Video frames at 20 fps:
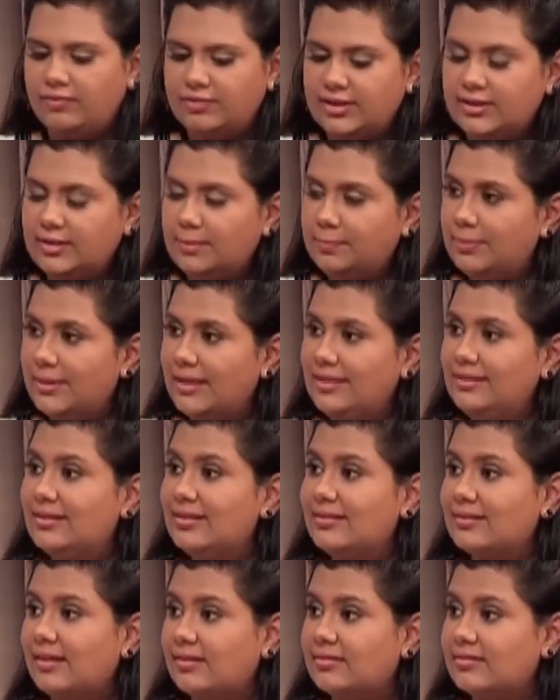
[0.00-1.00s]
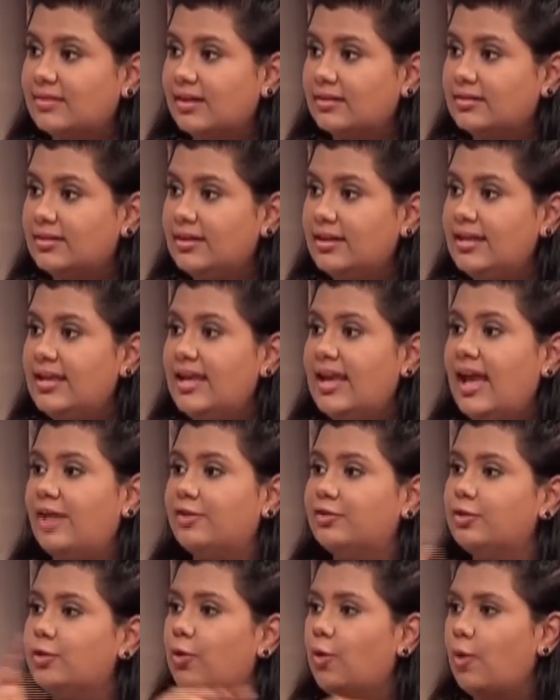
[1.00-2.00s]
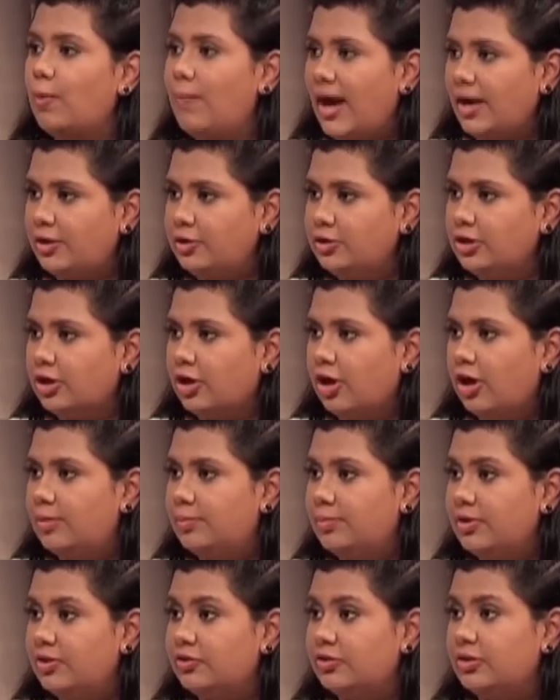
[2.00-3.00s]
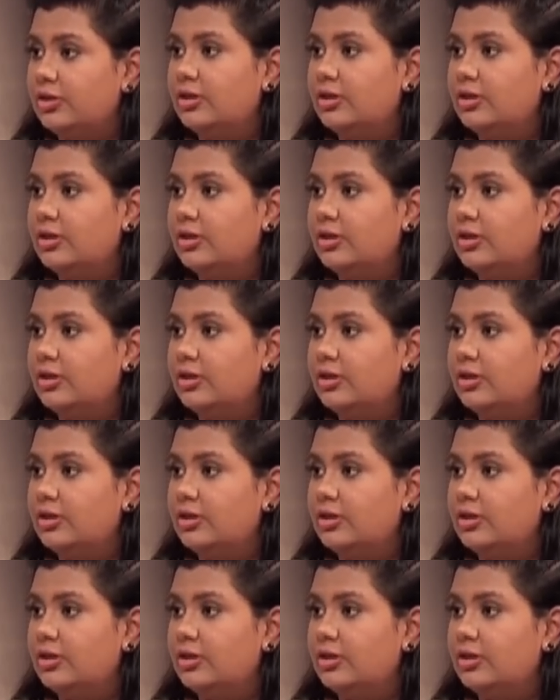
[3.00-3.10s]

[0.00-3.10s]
the plinth is constructed, he has to go back to the corporation.